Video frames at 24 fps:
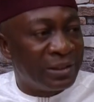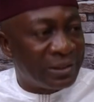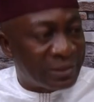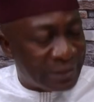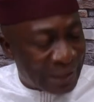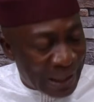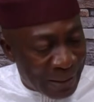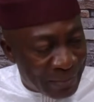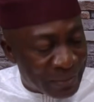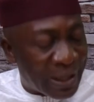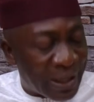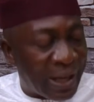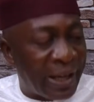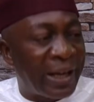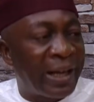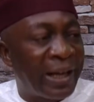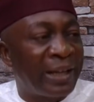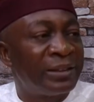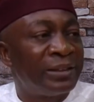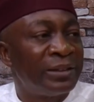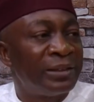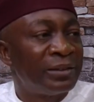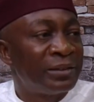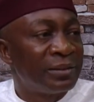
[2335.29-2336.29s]
times are
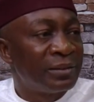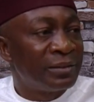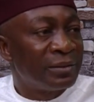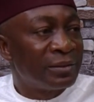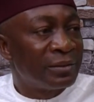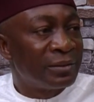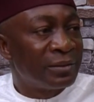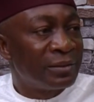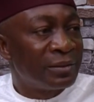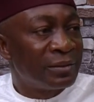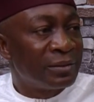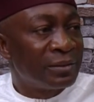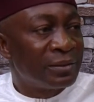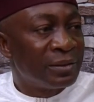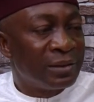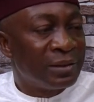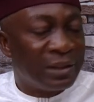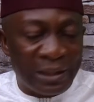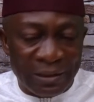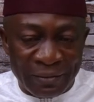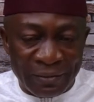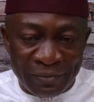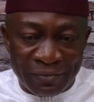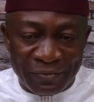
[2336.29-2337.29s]
hard
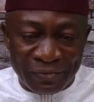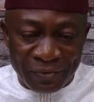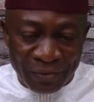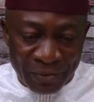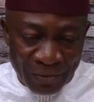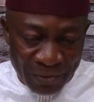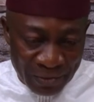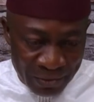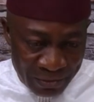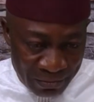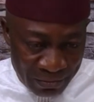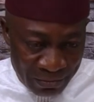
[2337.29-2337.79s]
and for